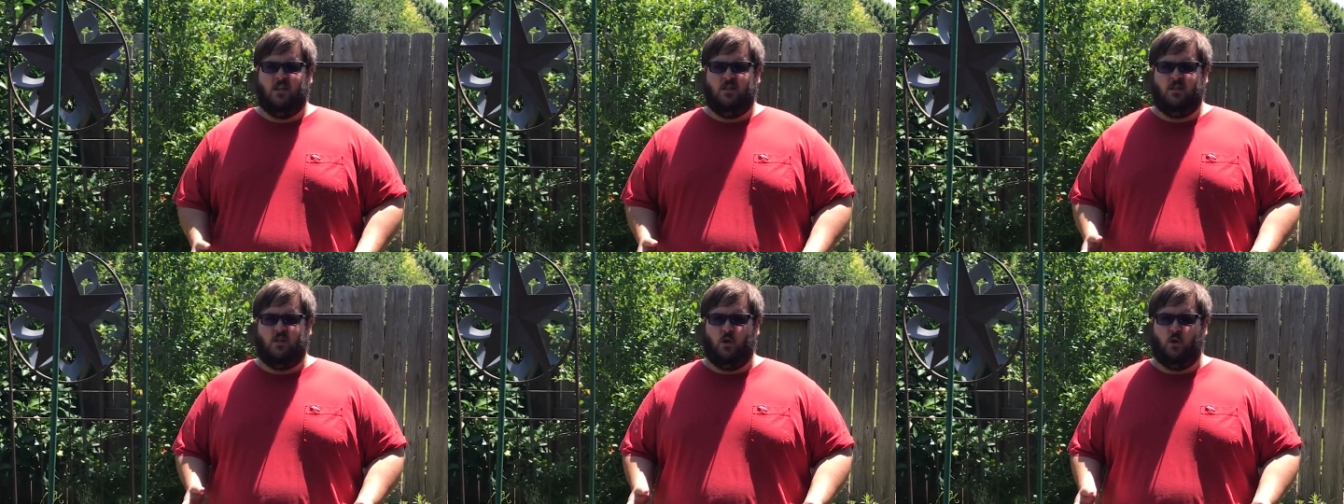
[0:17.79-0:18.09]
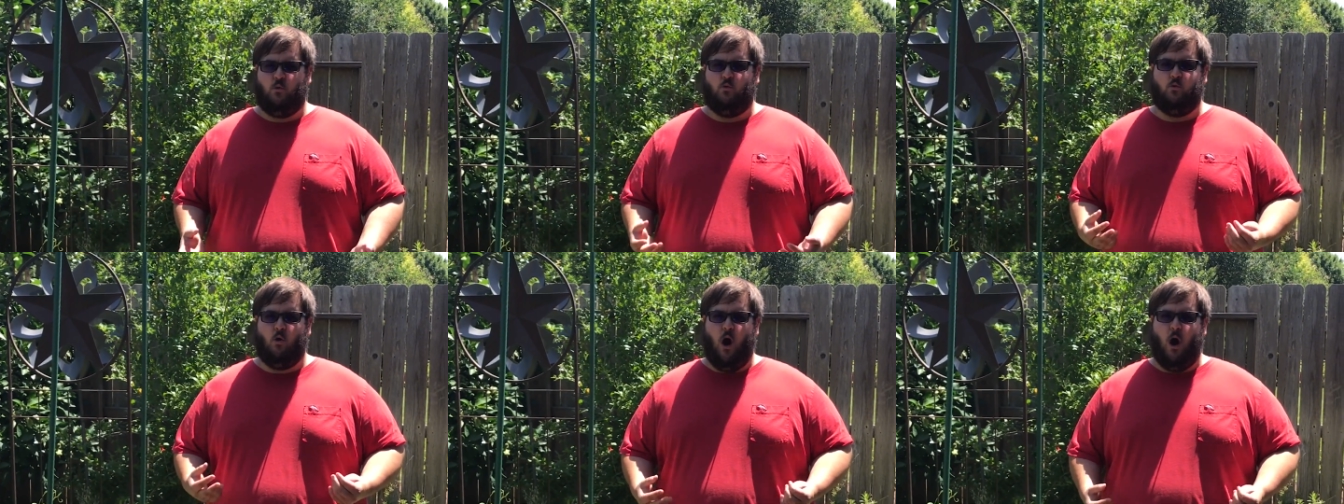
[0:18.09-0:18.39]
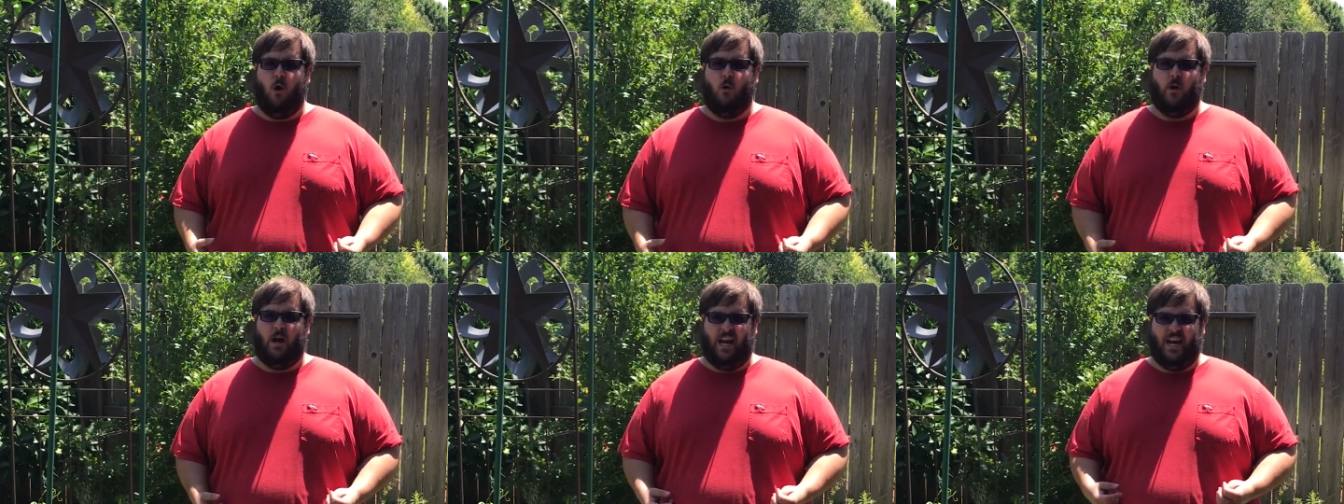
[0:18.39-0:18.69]
to
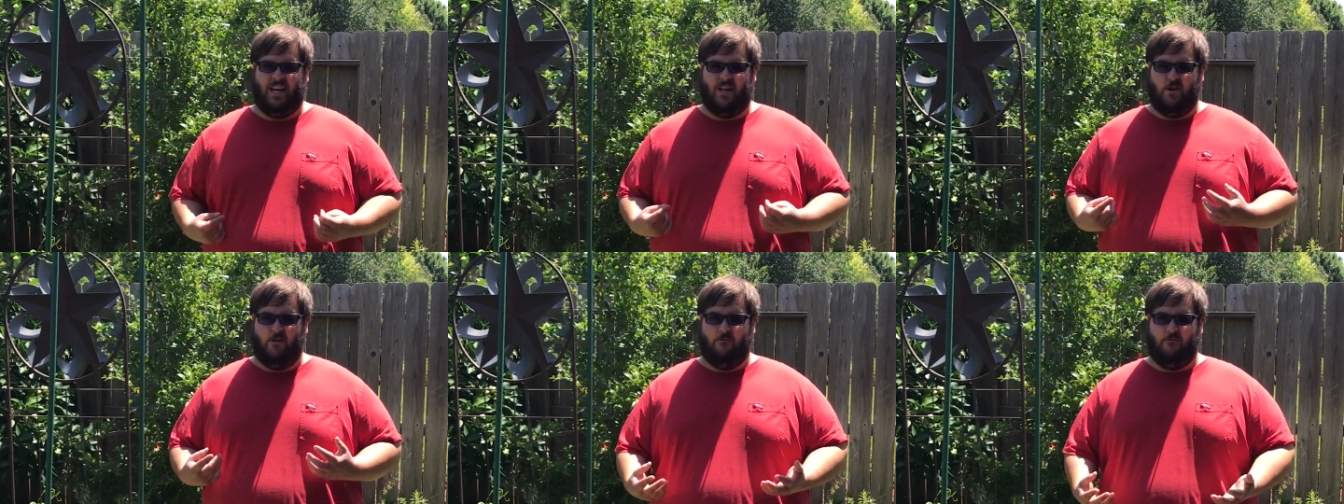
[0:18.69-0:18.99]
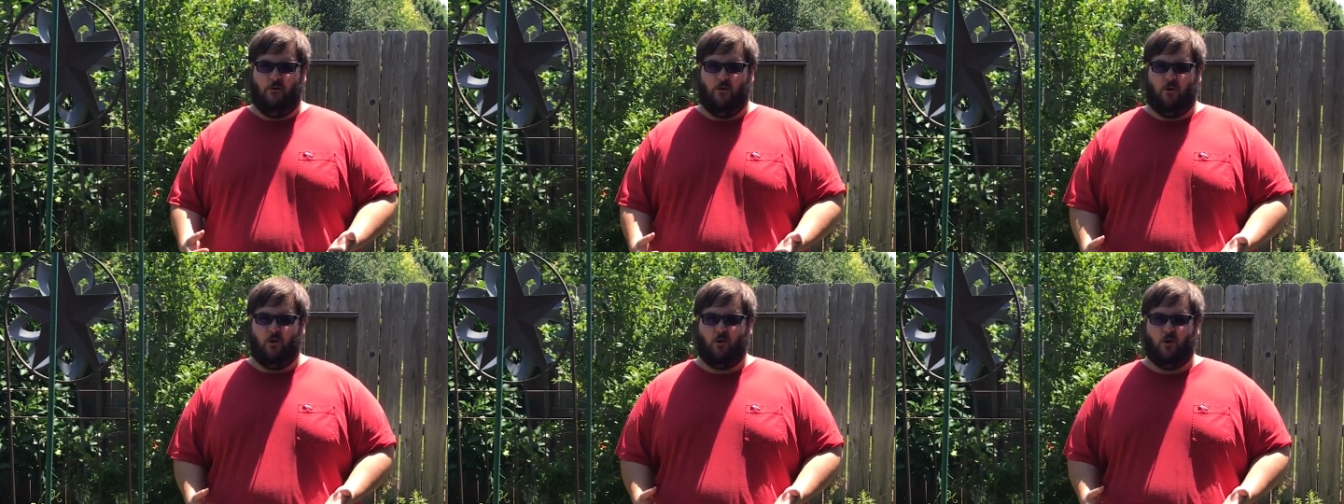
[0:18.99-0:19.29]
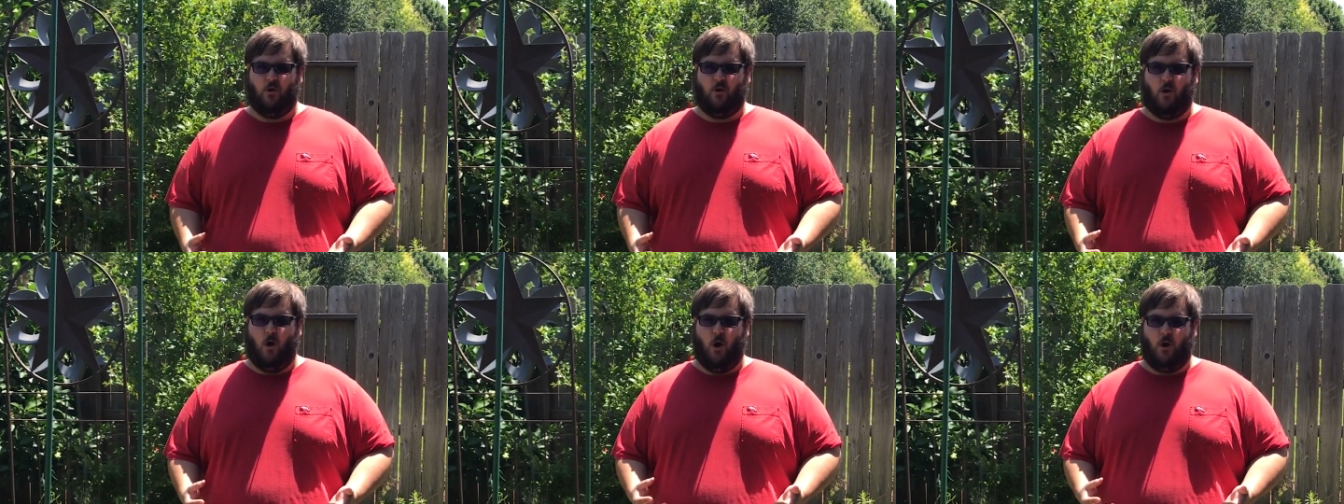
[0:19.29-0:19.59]
grow in your
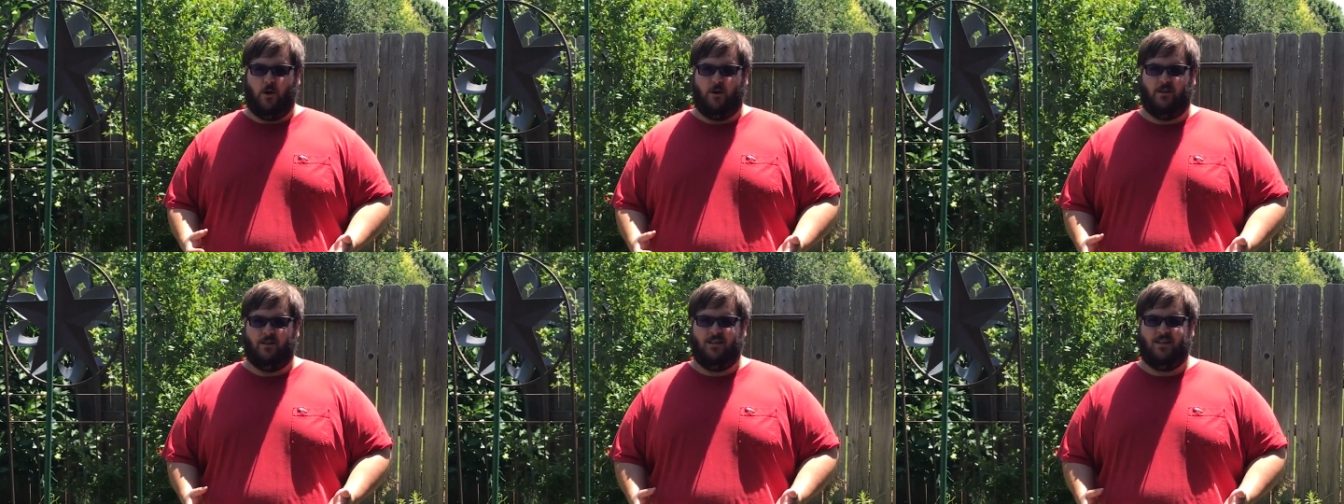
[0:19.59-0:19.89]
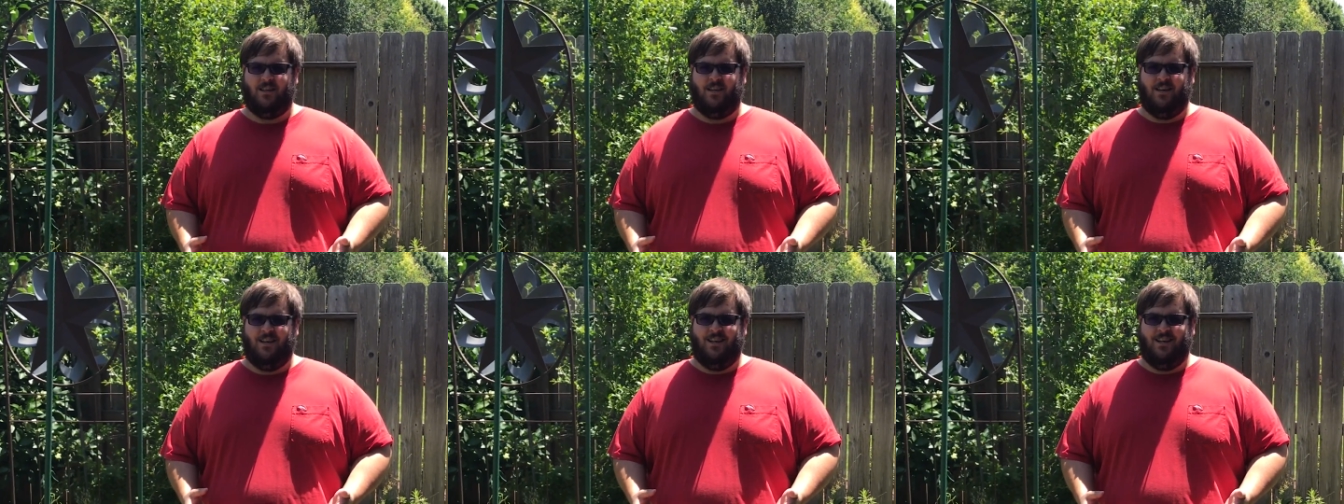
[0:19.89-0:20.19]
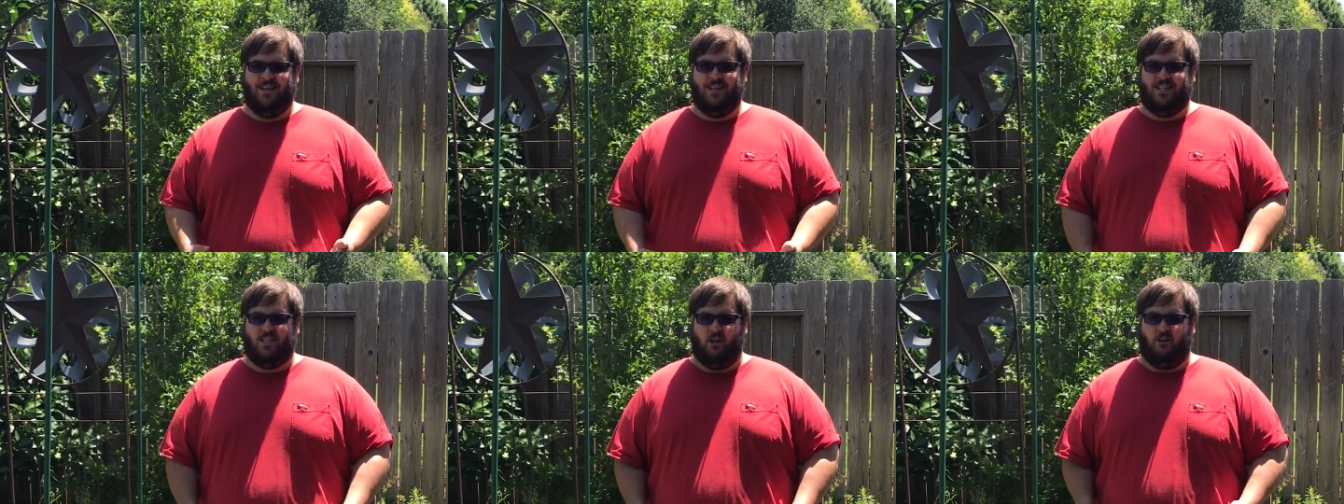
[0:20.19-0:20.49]
vertical gardens.
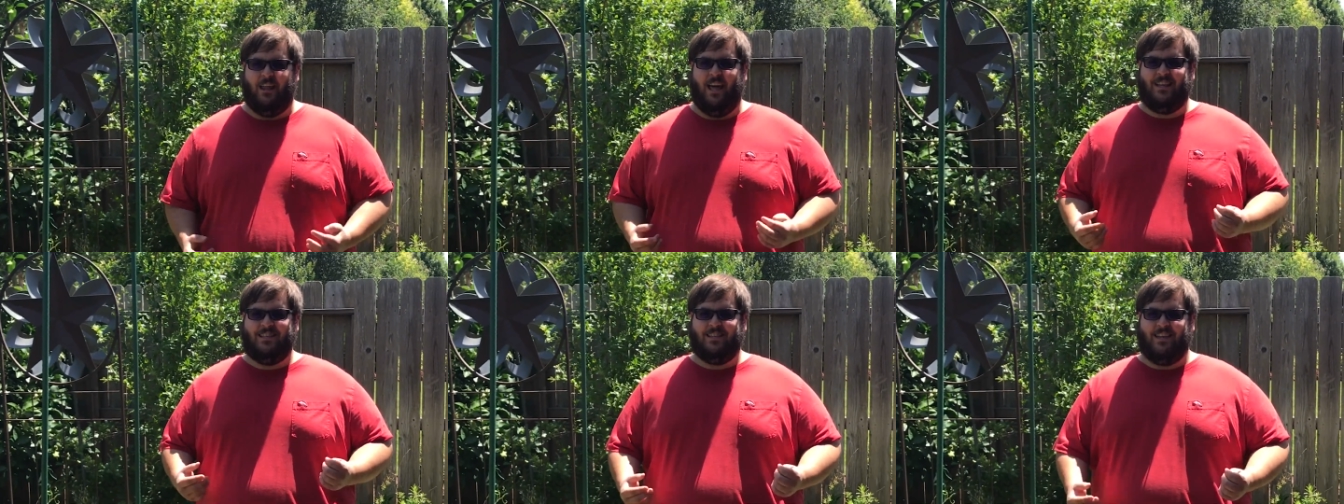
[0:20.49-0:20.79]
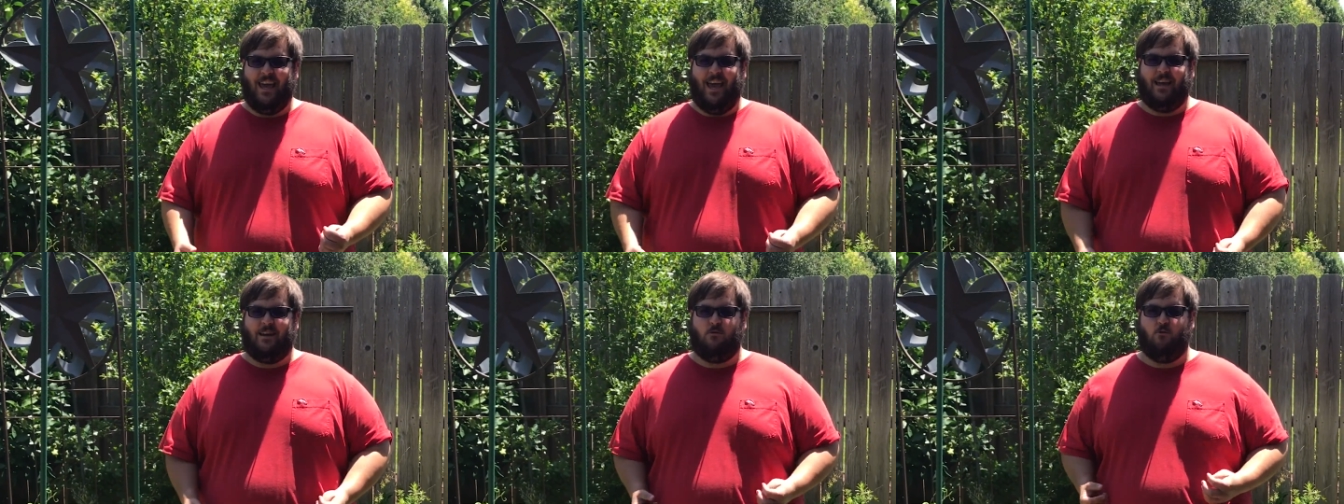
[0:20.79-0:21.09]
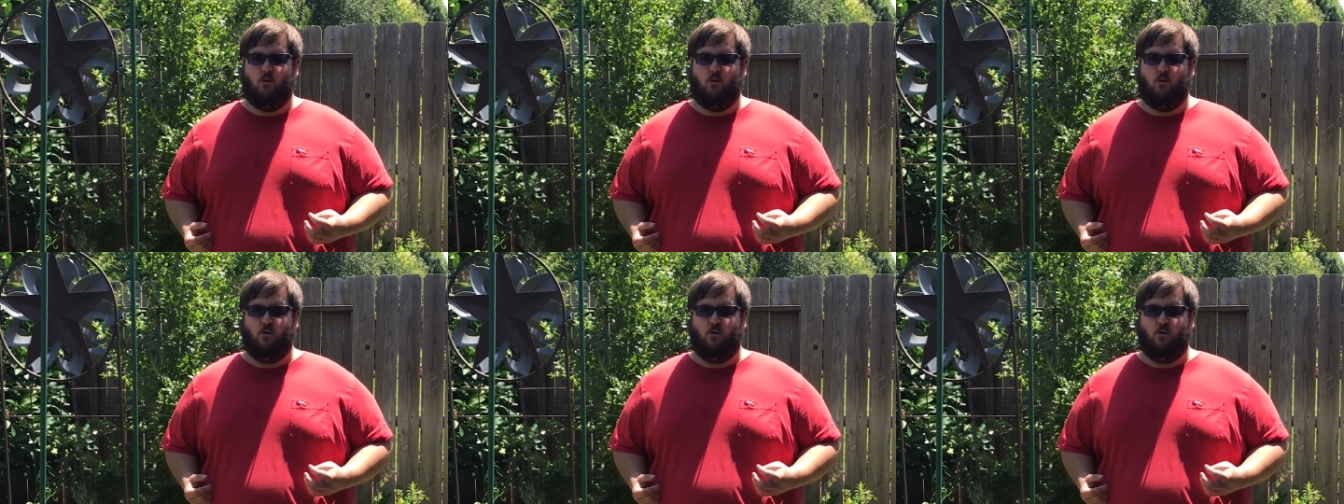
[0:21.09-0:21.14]
So let's get